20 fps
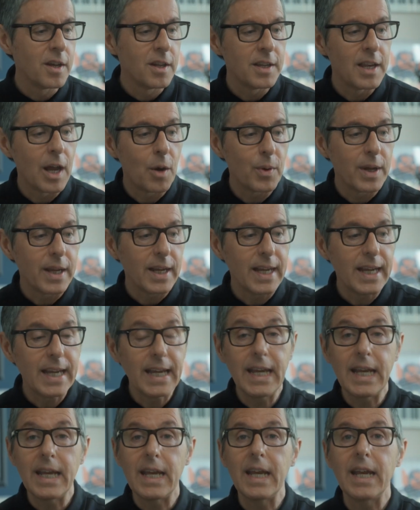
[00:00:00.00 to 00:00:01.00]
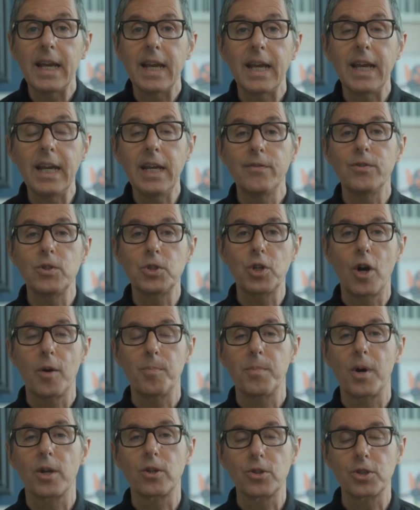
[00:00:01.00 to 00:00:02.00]
Now even top
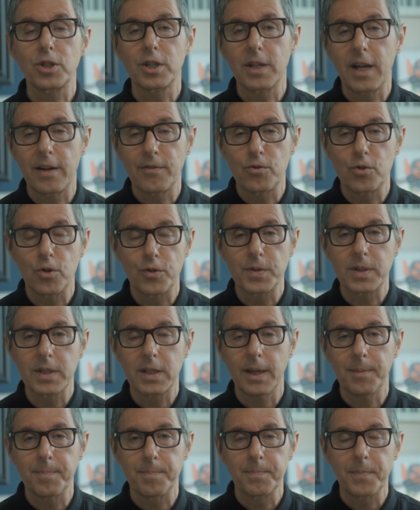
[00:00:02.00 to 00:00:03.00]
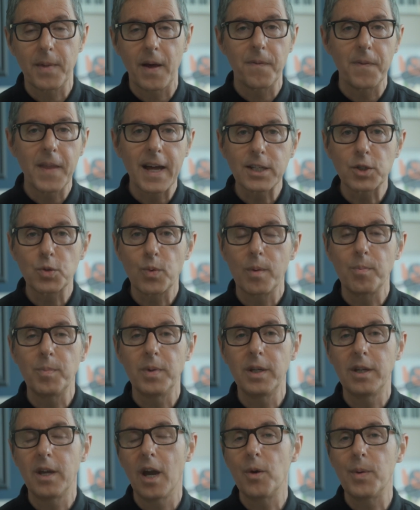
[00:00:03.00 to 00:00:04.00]
models can have rough skin, and that's when
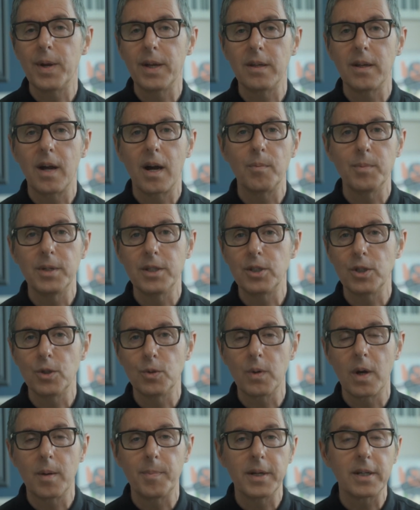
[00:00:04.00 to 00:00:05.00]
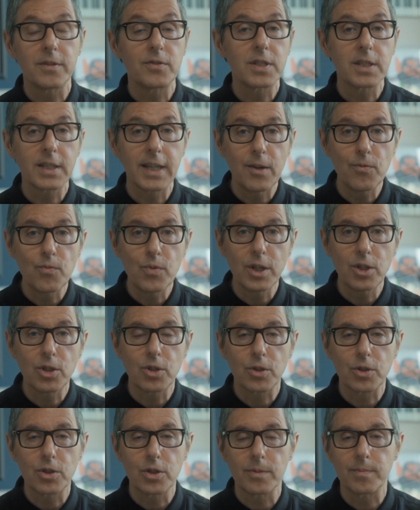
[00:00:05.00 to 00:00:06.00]
we go in and we do a bit of skin
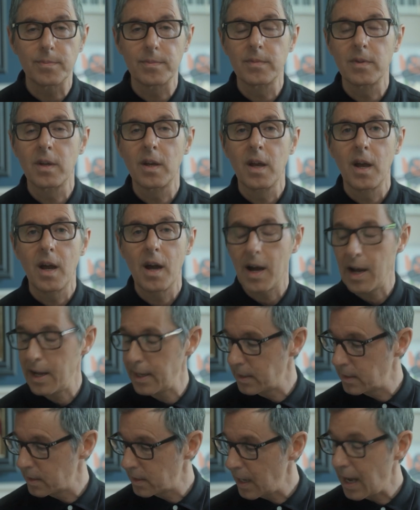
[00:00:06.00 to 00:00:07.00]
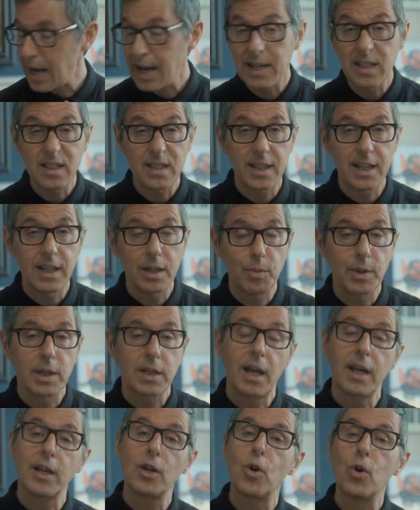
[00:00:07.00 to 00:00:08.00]
retouching. And ideally we'd
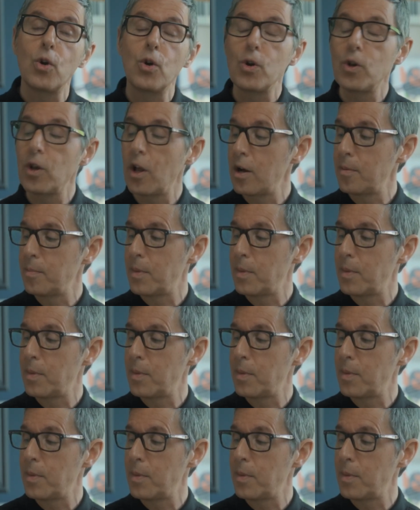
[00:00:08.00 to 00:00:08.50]
like all our